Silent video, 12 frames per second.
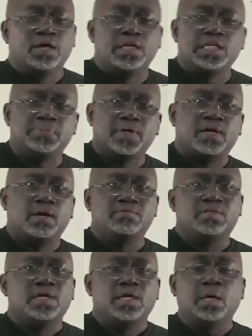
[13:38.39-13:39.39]
This
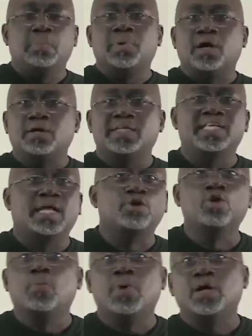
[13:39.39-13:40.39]
becomes a burden and
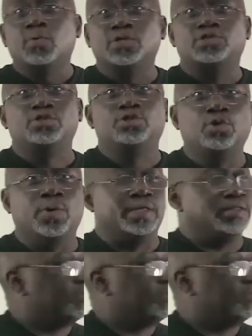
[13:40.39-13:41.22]
nobody wants to do it.